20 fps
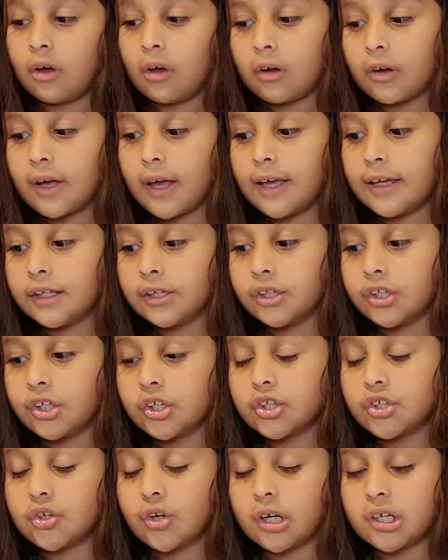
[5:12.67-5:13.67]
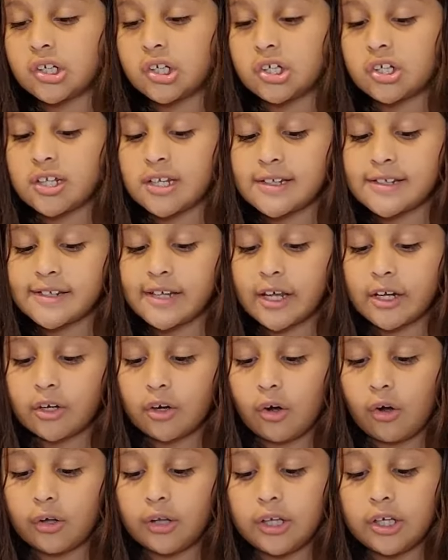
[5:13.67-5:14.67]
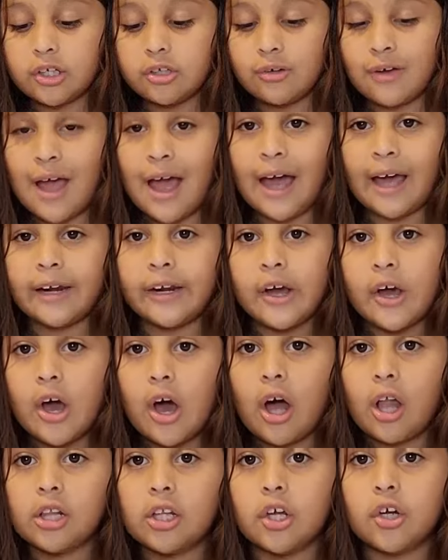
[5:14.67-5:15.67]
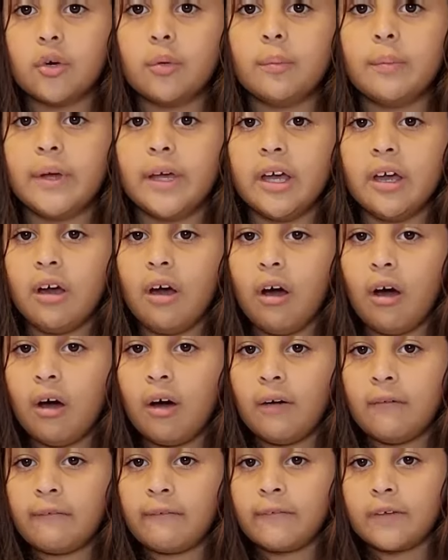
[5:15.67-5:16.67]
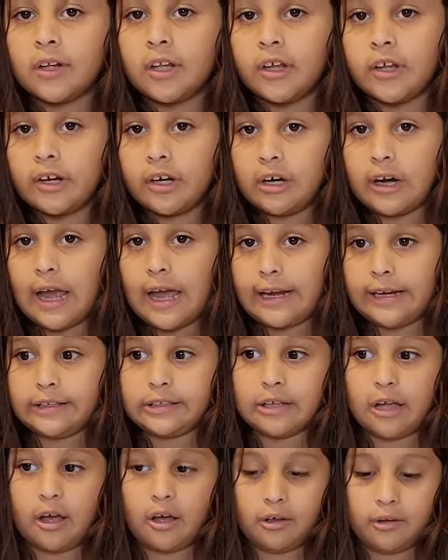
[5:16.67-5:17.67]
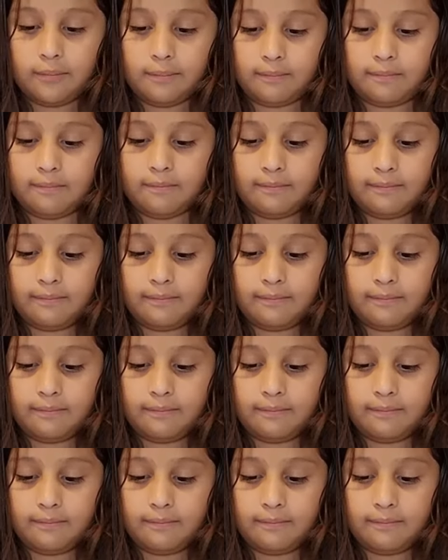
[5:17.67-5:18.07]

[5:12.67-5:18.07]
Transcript: Okay, in the instructions it said only to add a little bit of glitter at a time.